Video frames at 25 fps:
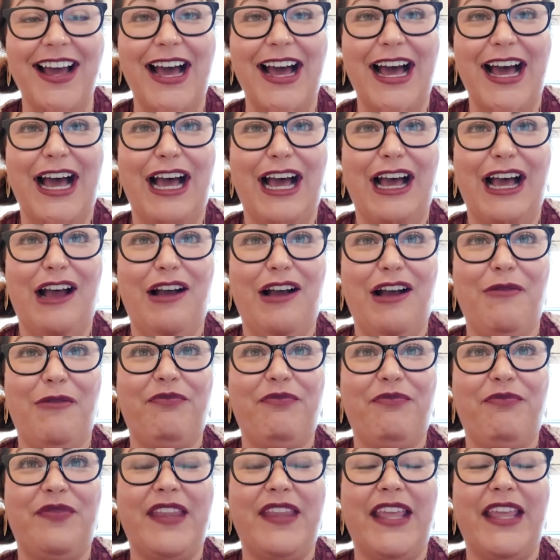
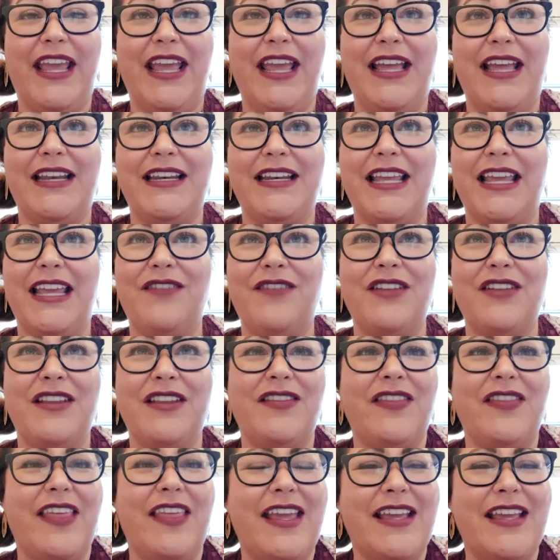And even
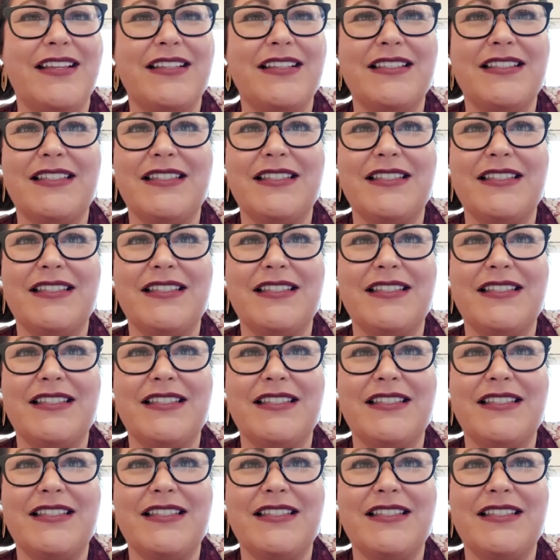things,